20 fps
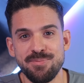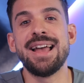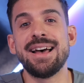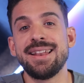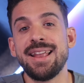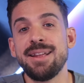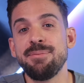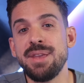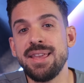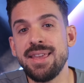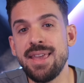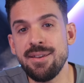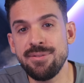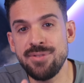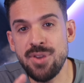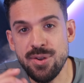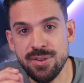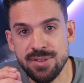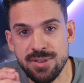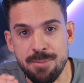Now, let me
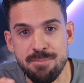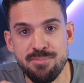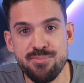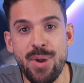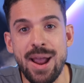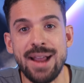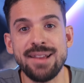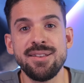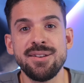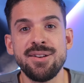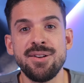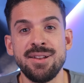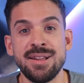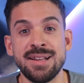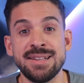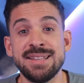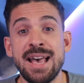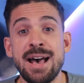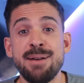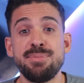give you some practical
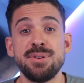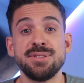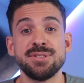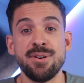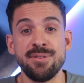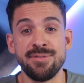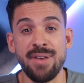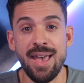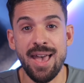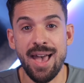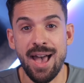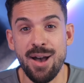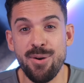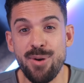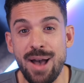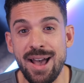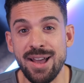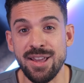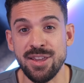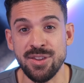examples of
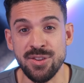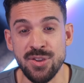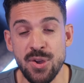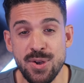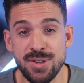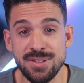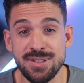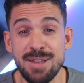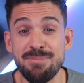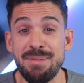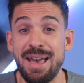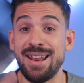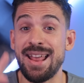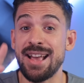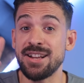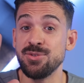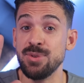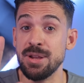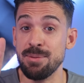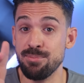how I use them and
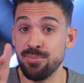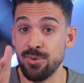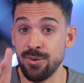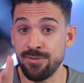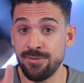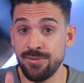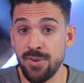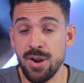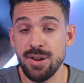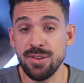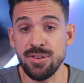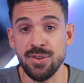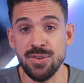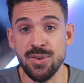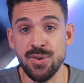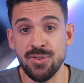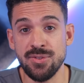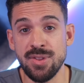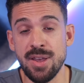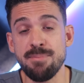actually prefer to
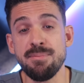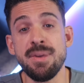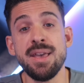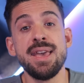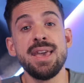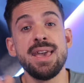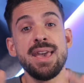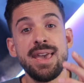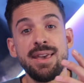use them